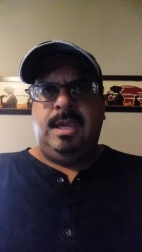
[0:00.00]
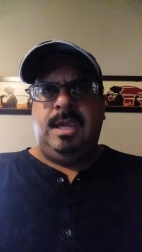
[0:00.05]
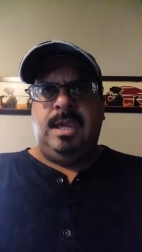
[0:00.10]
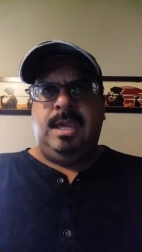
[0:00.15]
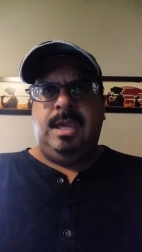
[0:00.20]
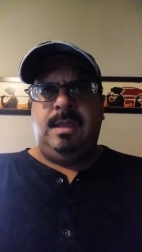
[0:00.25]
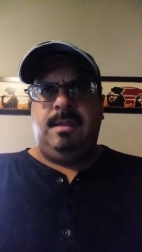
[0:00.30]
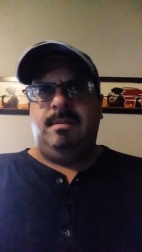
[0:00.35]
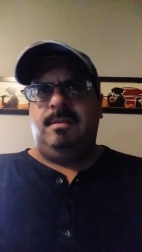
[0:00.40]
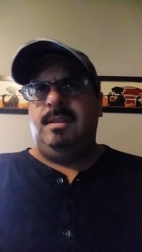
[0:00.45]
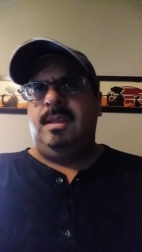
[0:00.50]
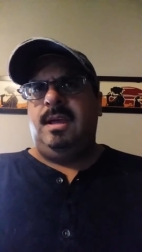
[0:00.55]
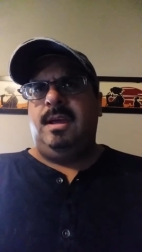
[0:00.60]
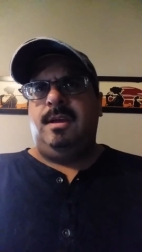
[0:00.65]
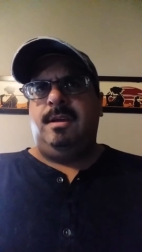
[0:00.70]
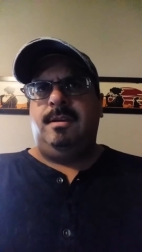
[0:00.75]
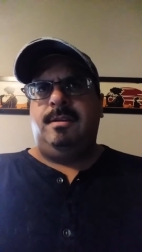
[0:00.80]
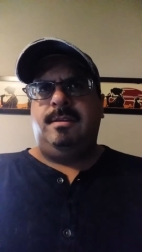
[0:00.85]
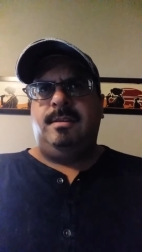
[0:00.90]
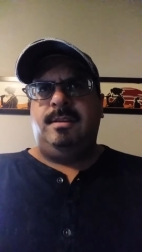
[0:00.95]
he,
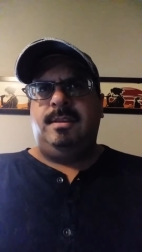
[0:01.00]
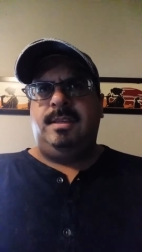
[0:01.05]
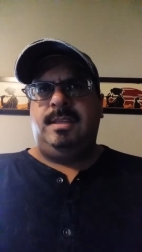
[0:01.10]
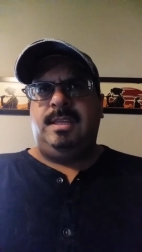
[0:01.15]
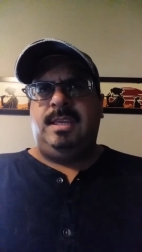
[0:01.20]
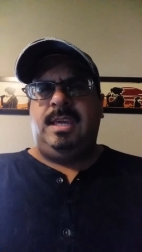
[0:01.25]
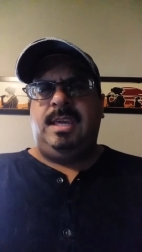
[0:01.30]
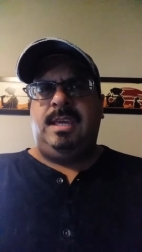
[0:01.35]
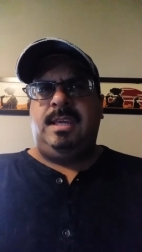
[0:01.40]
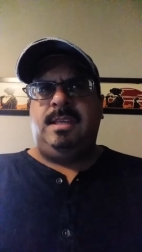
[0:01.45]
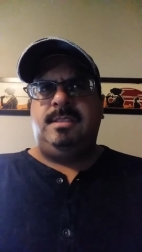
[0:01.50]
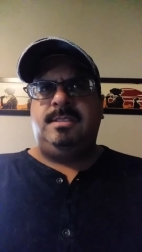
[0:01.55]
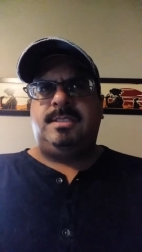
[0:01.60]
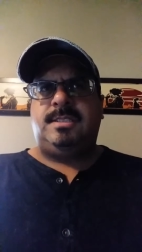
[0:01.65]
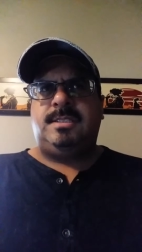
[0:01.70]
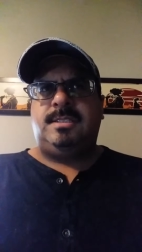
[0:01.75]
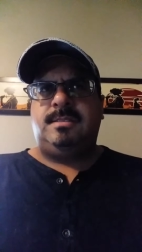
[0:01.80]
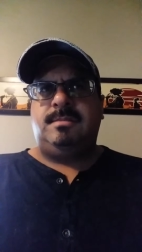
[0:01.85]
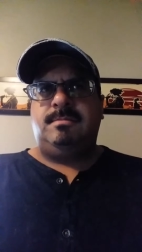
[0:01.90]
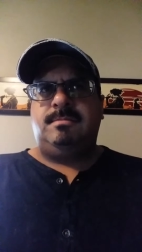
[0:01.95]

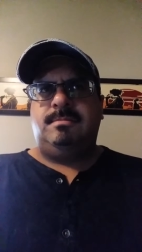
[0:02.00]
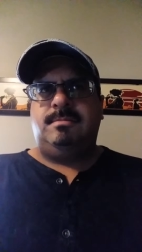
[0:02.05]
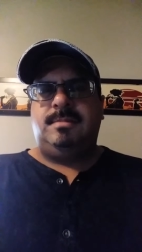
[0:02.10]
he's